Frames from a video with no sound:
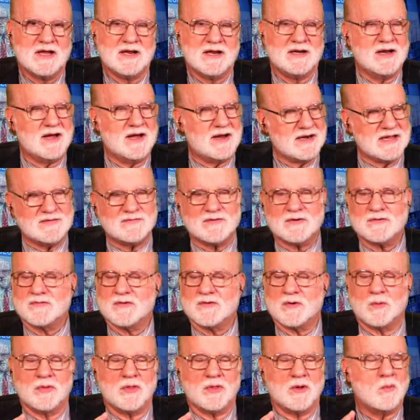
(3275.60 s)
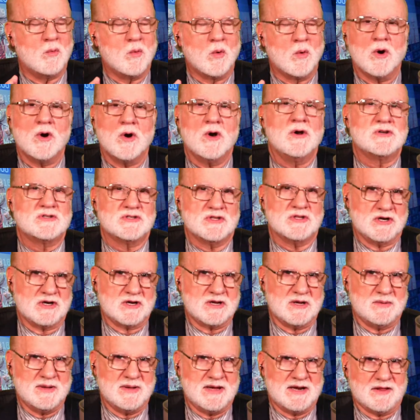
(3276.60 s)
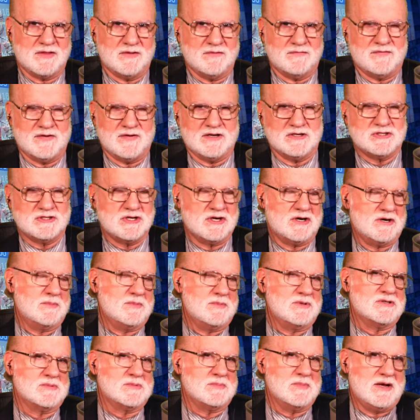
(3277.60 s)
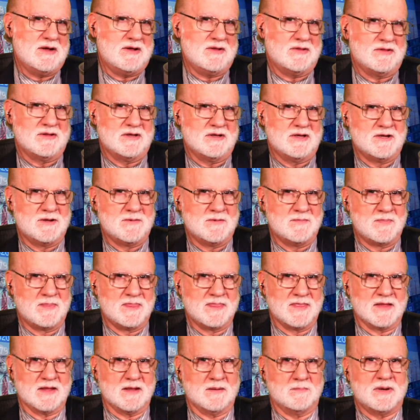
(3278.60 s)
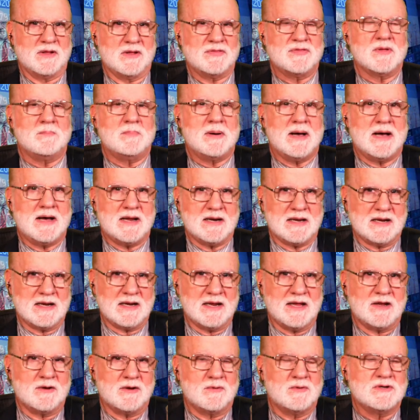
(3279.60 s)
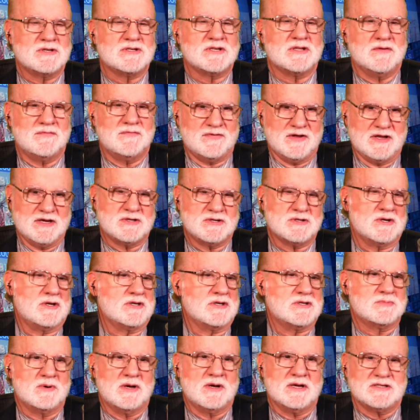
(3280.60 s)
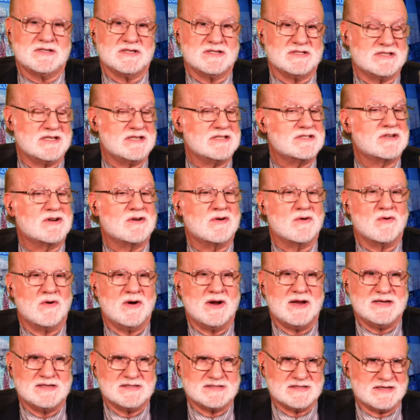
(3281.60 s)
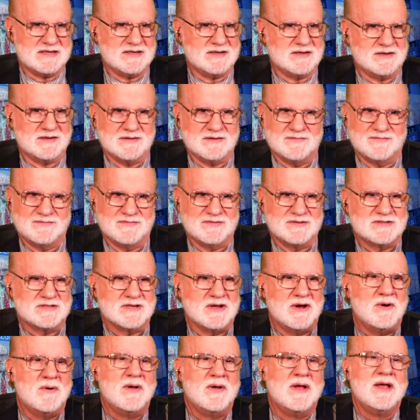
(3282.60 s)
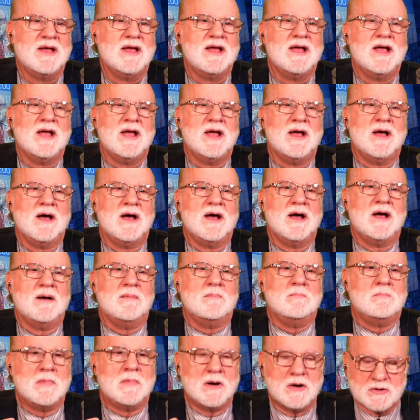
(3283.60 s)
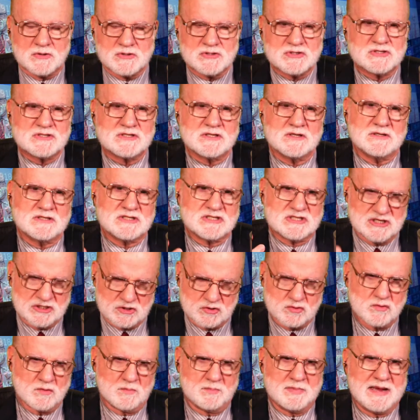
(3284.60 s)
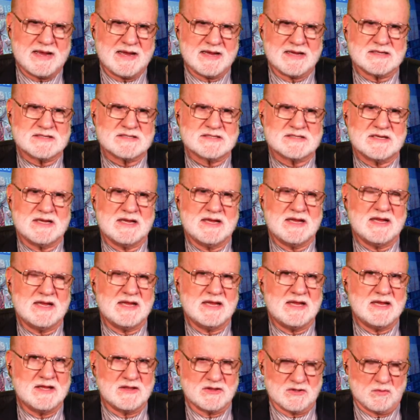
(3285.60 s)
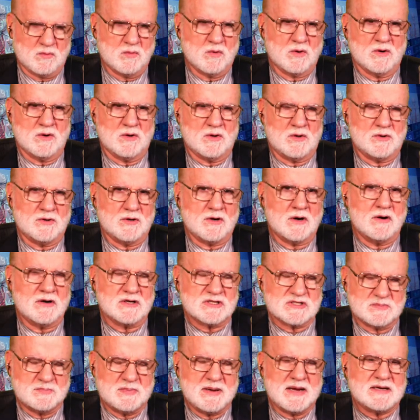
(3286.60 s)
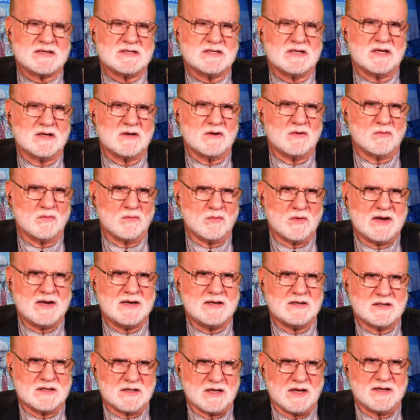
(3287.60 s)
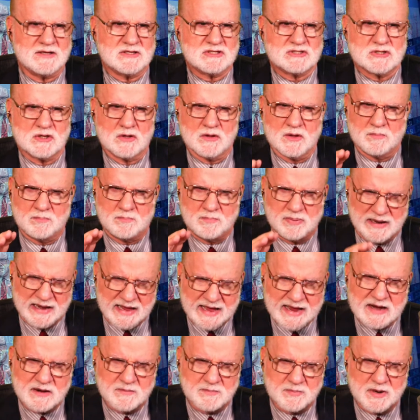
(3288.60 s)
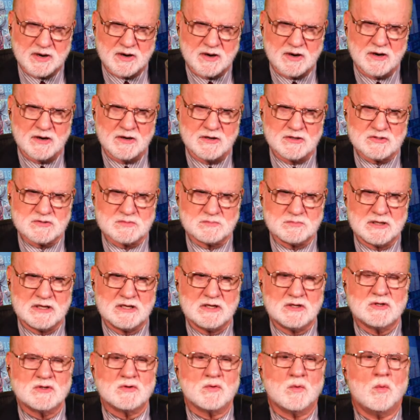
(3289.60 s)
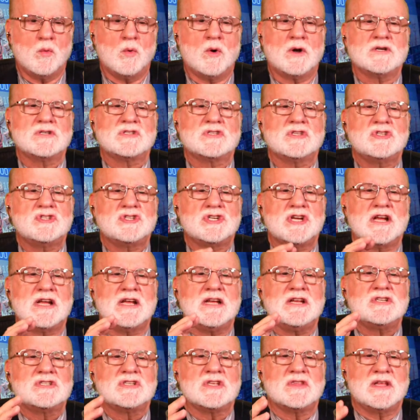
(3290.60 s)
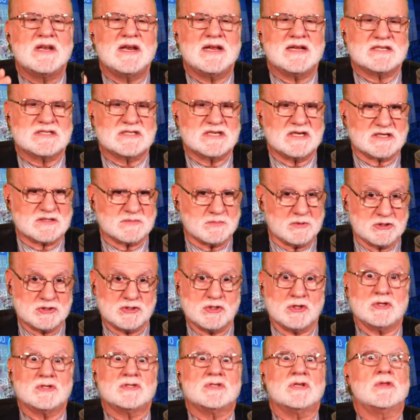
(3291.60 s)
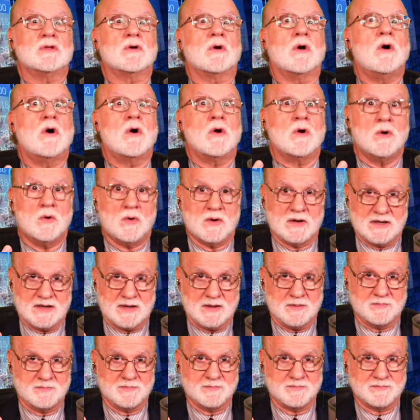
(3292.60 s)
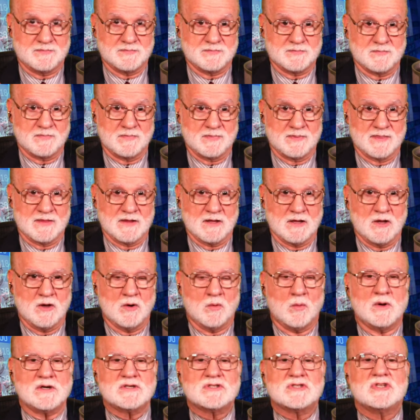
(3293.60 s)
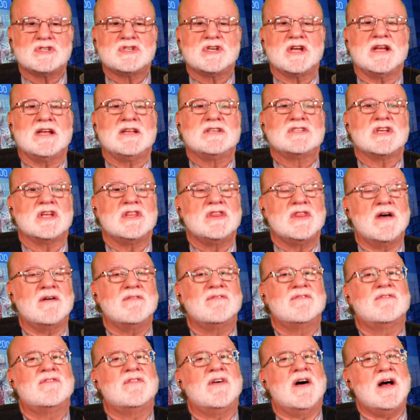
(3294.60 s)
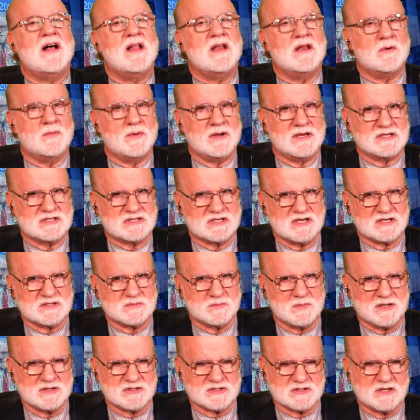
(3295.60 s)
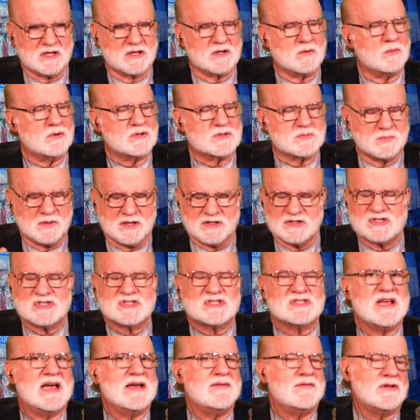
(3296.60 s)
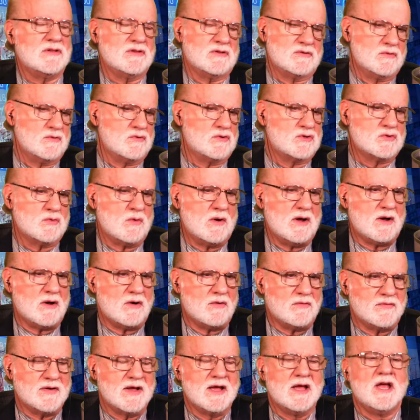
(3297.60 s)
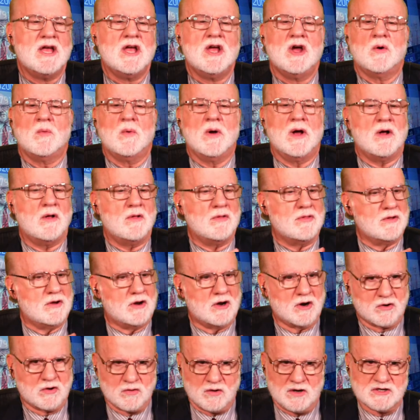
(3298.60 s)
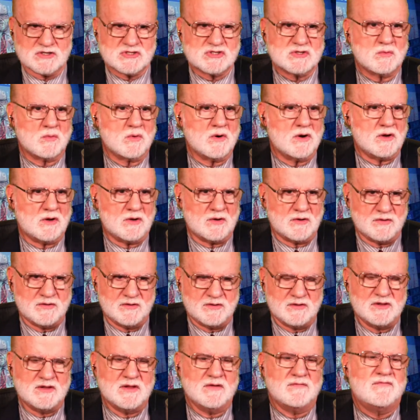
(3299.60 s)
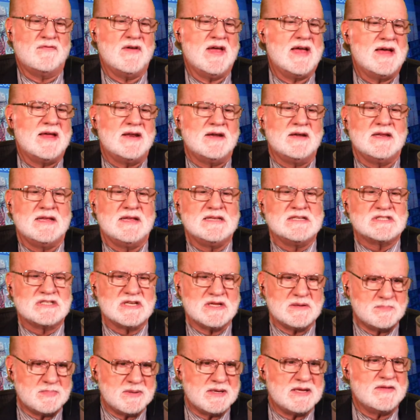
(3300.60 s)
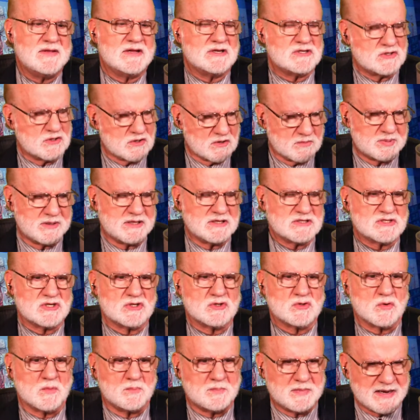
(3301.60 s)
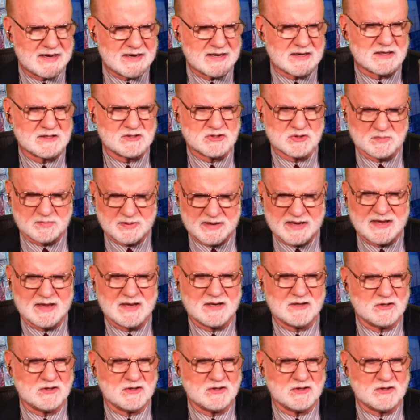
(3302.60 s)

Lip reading: not even for the words that come out of the Fed chairman's mouth, but the body language and the facial expressions. It's crazy, huh? So most central banks in the world are expecting rate cuts. So the black bars mean what's the change in the next 6 months? You can see they're all going up. What's the change in the following 6 months? In other words, months 7 through 12. Well, across the world, the Fed, ECB, that's European Central Bank, Japan,